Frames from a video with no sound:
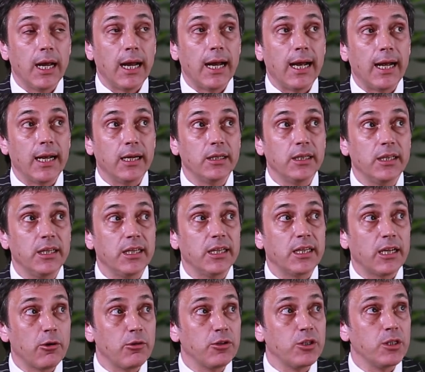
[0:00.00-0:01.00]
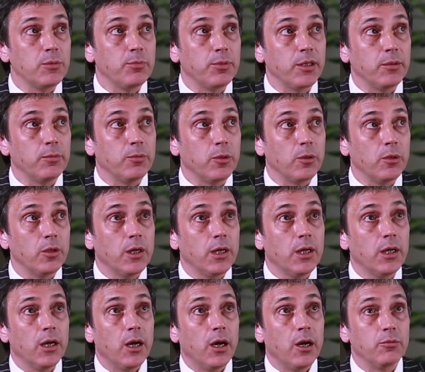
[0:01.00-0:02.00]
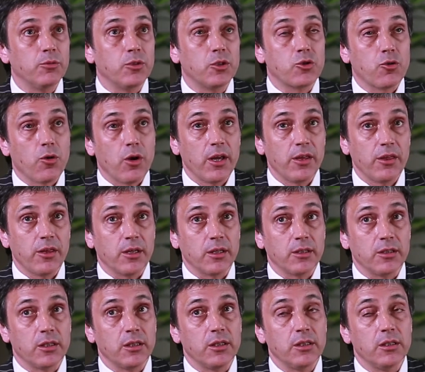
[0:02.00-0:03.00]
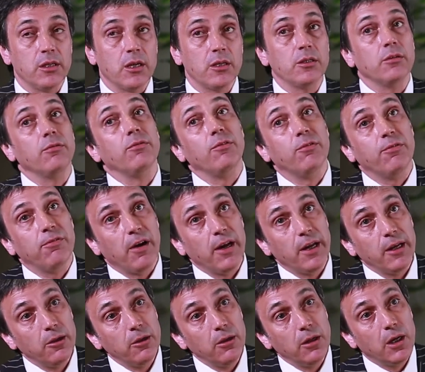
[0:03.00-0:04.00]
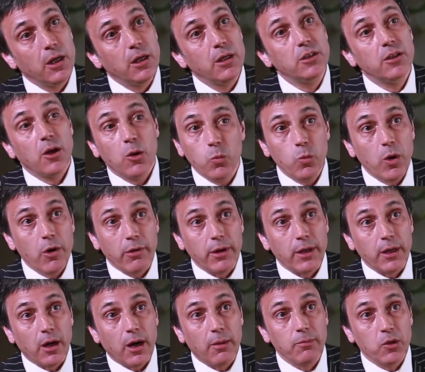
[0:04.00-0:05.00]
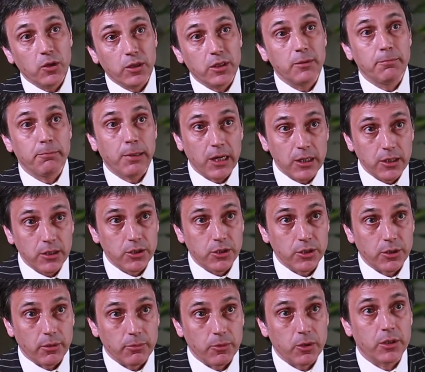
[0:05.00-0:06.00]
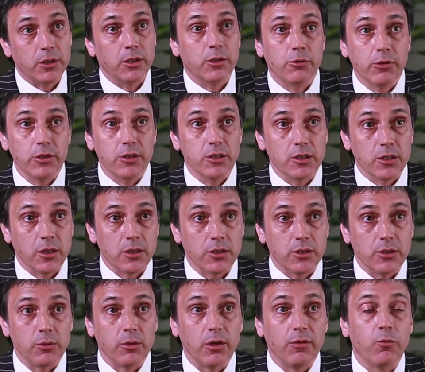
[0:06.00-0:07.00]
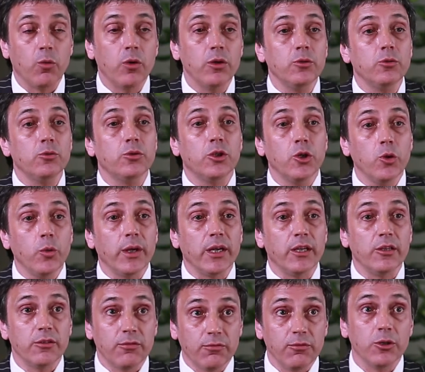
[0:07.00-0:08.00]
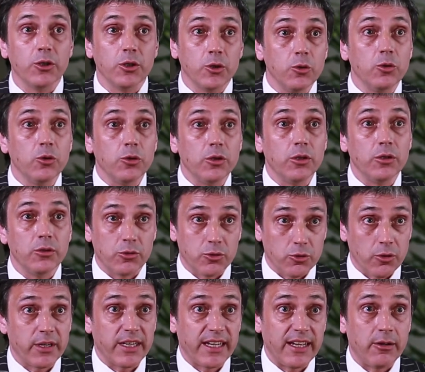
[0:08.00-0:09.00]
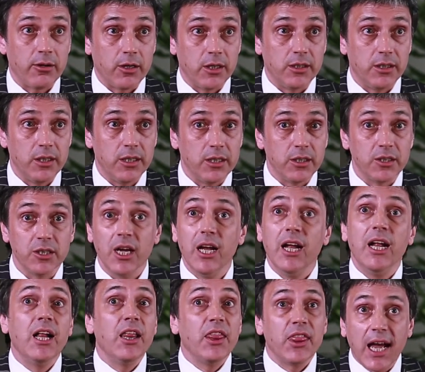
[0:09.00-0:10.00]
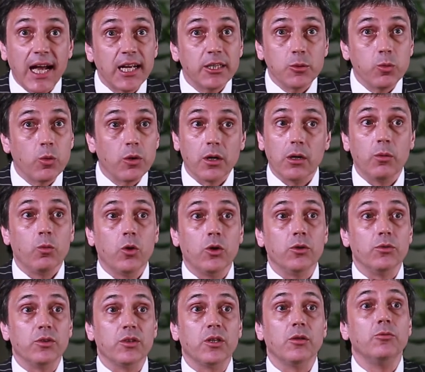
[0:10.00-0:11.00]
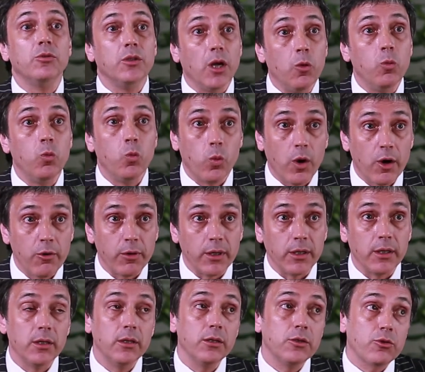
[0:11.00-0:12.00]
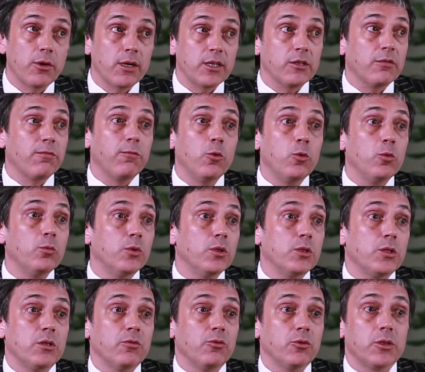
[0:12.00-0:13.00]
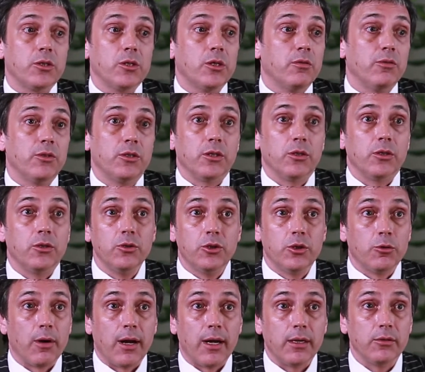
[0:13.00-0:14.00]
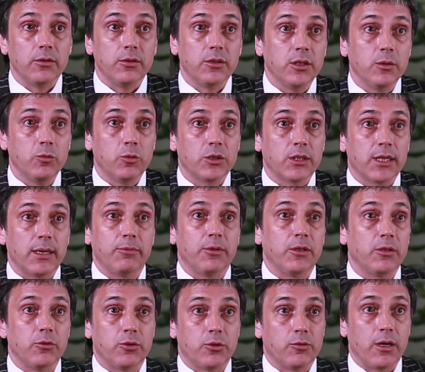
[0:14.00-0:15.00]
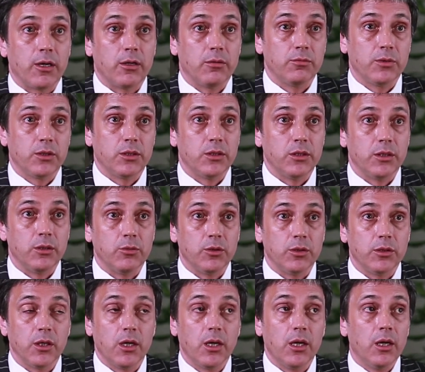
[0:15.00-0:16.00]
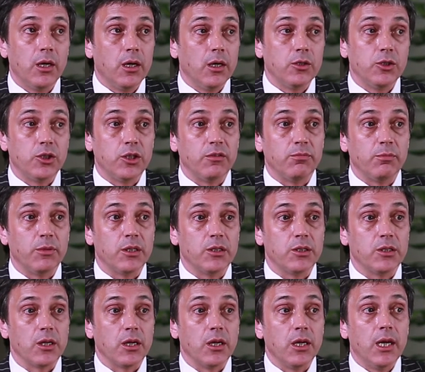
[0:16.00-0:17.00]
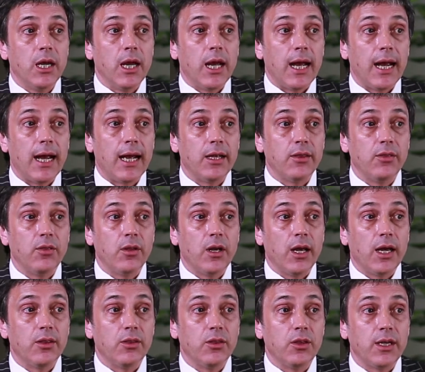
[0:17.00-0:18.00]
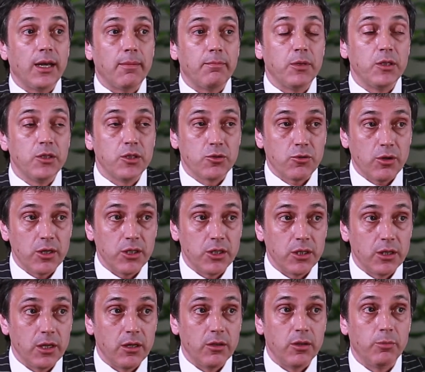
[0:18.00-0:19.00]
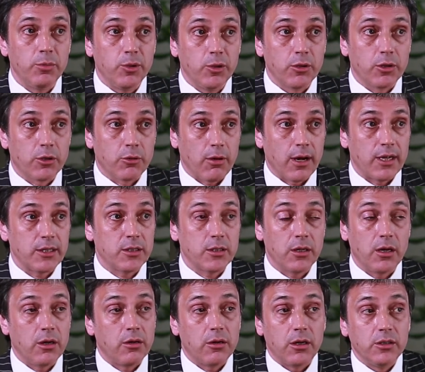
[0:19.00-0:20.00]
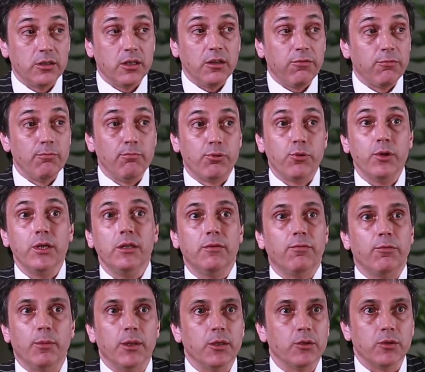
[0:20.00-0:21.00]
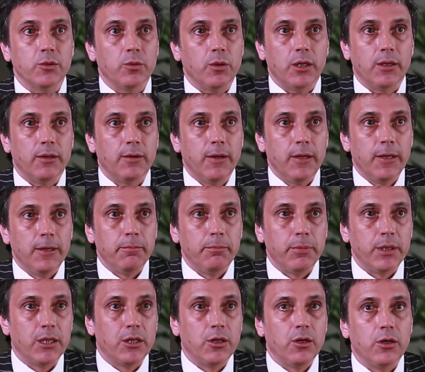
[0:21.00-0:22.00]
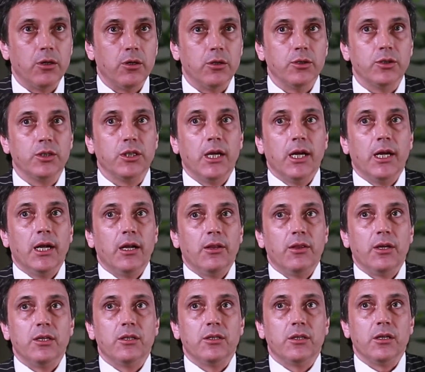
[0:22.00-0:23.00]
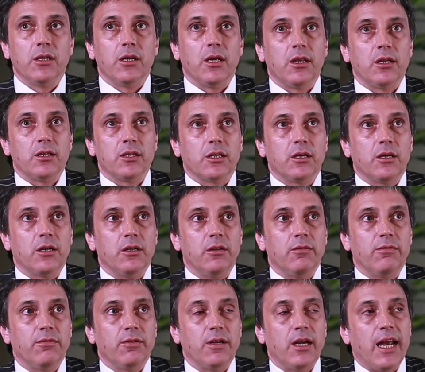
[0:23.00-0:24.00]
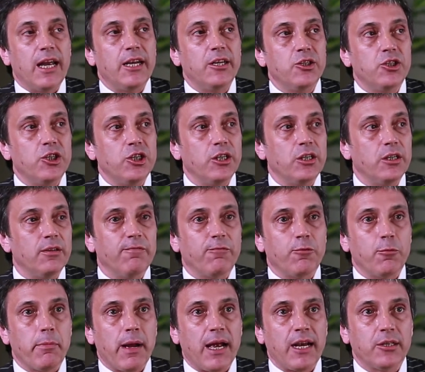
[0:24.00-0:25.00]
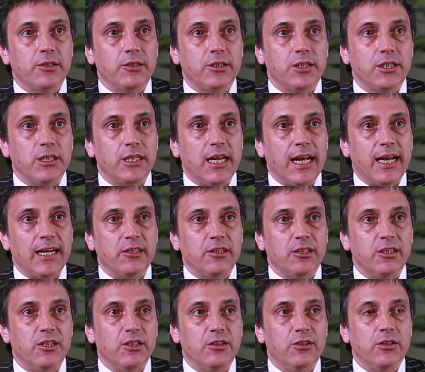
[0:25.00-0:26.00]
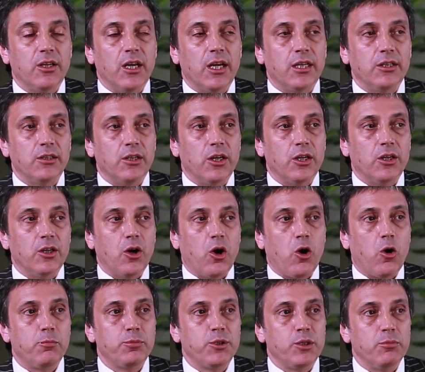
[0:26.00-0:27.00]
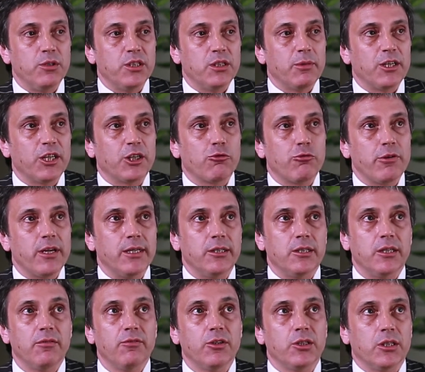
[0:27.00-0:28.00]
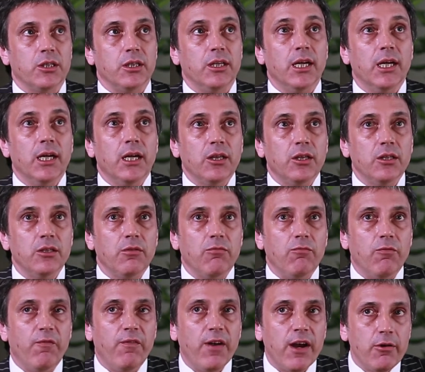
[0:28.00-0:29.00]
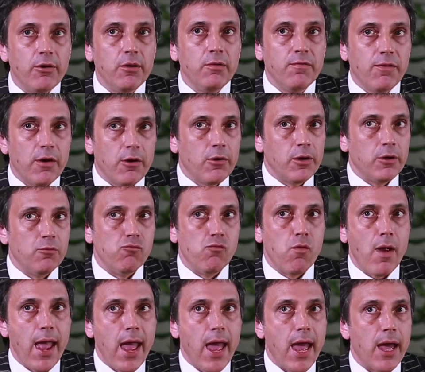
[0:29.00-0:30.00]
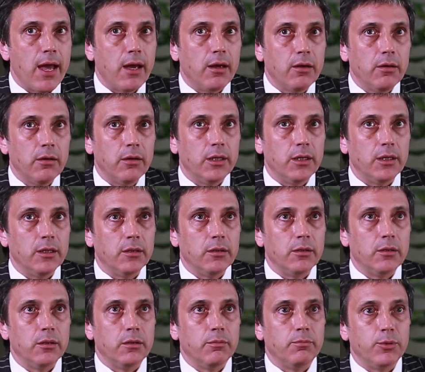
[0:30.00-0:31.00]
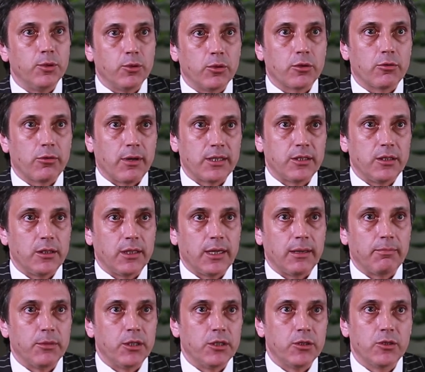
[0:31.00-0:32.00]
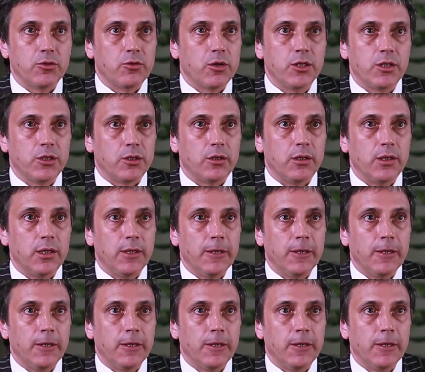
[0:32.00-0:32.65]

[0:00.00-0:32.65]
And he encourages people to try things, and he says, if you fail, don't worry, I'm not going to punish you, I'm not going to criticize you. If what you're doing is for the good and you're trying out ideas, that's what I want, so don't worry. And it transformed the civil service in Gujarat. You see what's happened in Gujarat since he was Chief Minister. And the administration then, the bureaucrats, are a different breed from elsewhere, because there's a kind of energy and informality and an optimism and a creativity that's very, very rare in a bureaucratic administration.